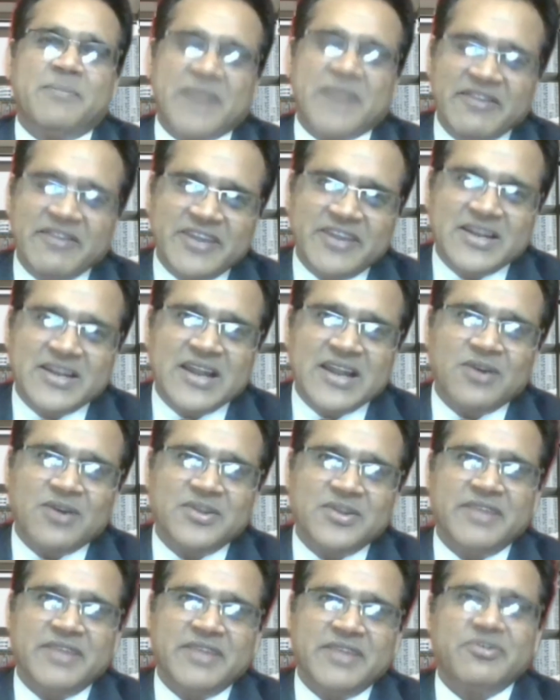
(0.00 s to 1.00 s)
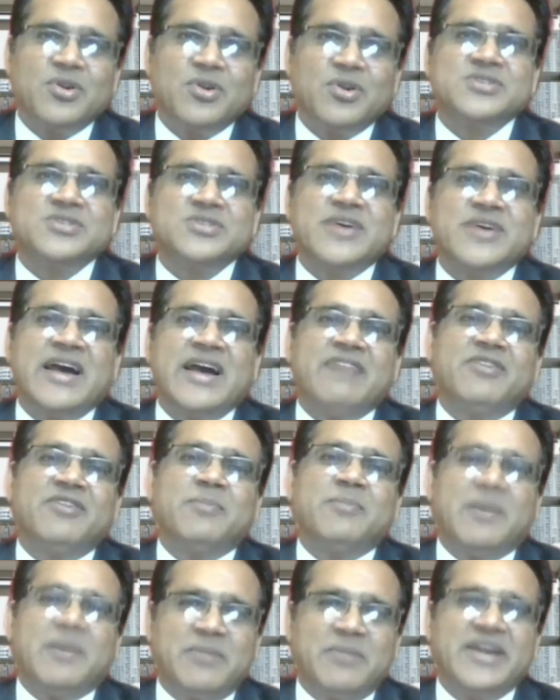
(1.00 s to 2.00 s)
private cloud. They will also have
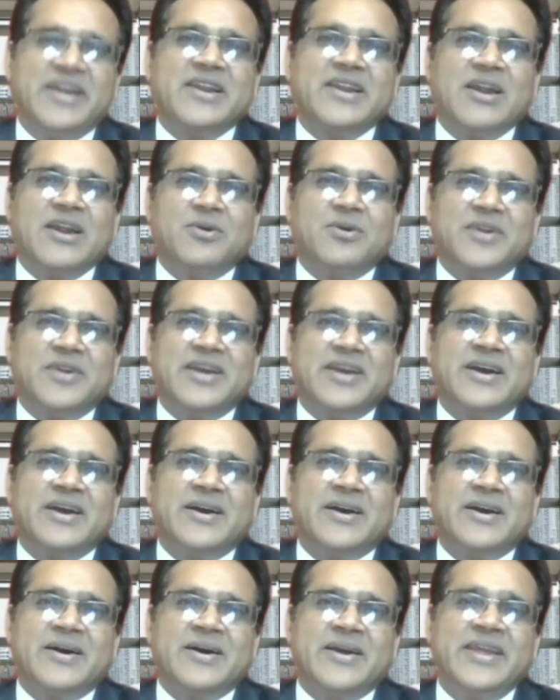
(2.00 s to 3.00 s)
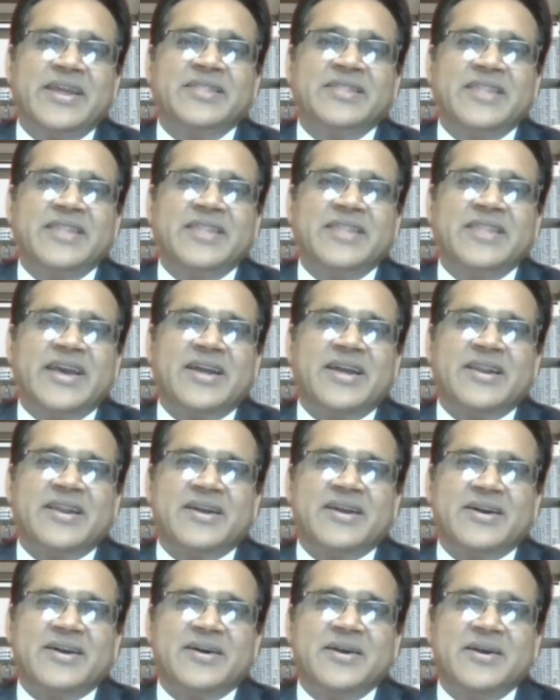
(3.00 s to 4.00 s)
a public cloud in
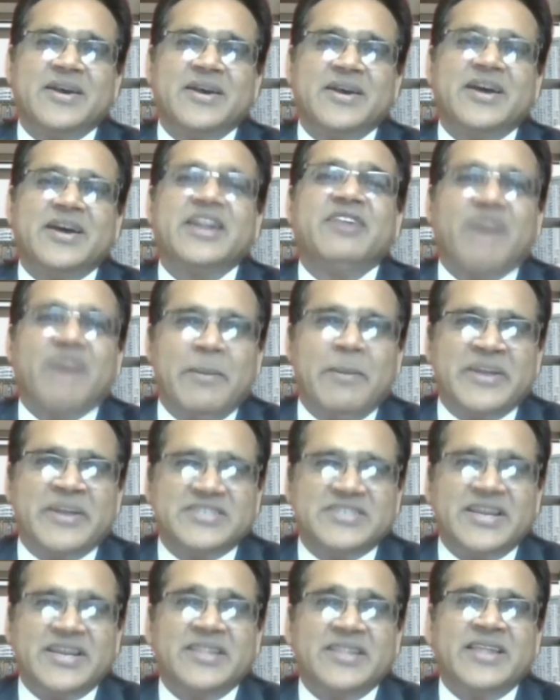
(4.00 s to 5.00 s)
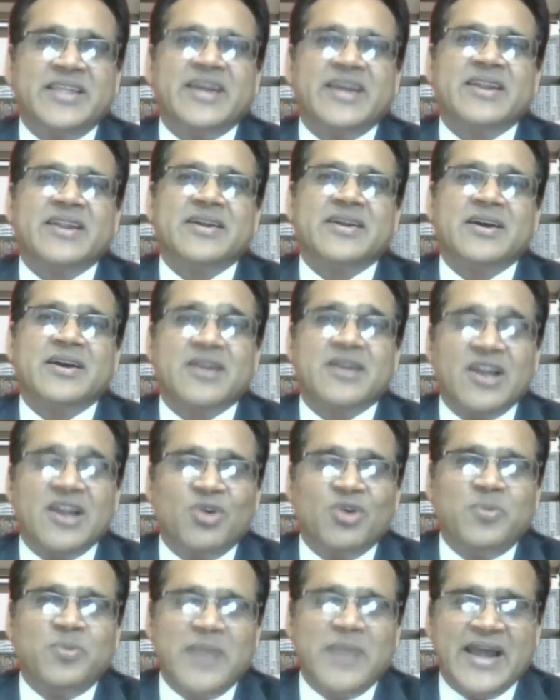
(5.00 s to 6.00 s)
their requirements, in their
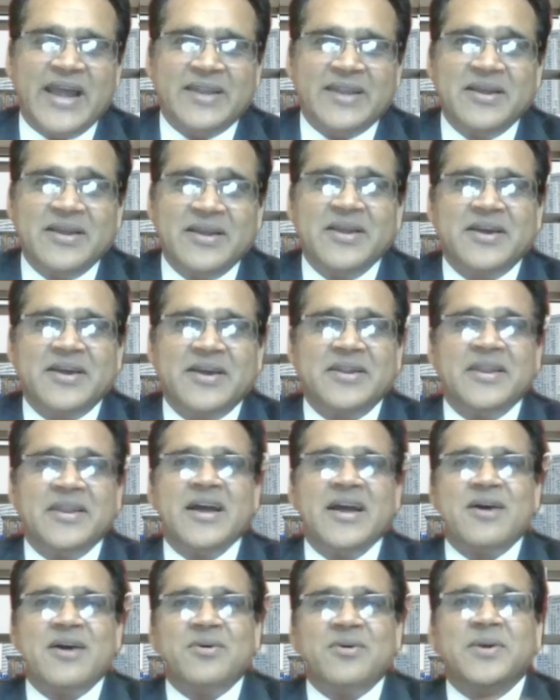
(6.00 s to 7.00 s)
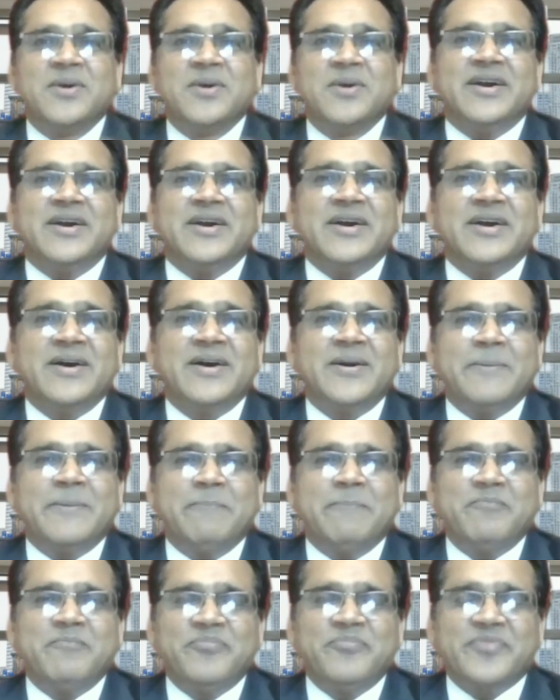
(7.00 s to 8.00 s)
cloud plan. Now,
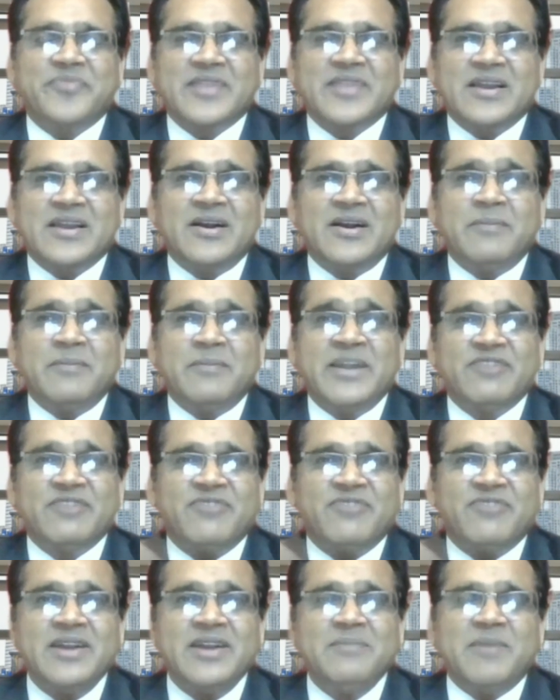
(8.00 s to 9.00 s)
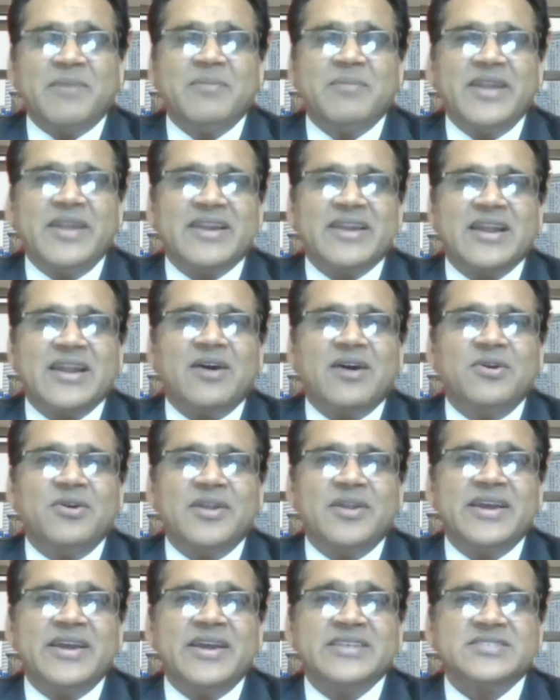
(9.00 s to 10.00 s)
but one public
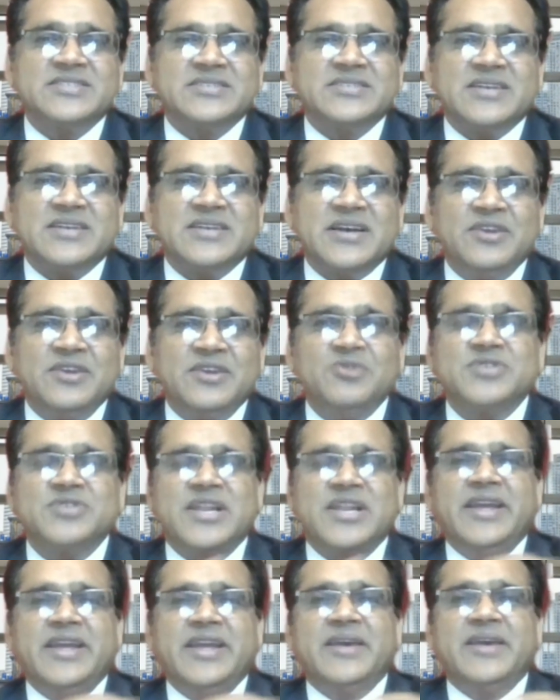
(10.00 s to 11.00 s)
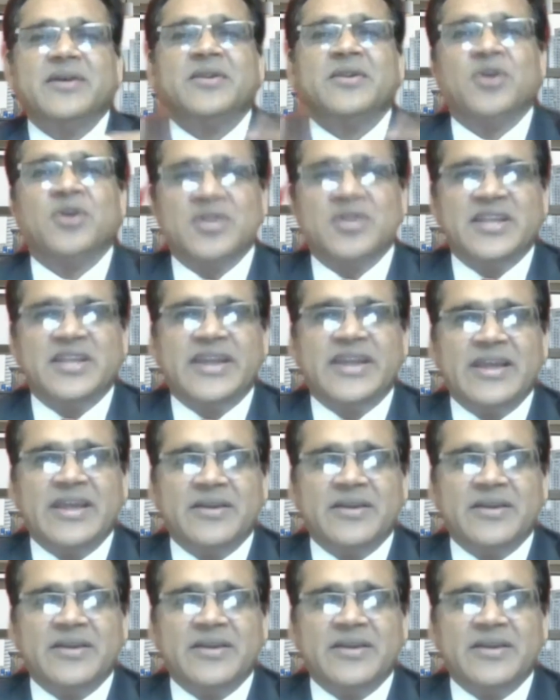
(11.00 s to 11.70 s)
cloud is usually not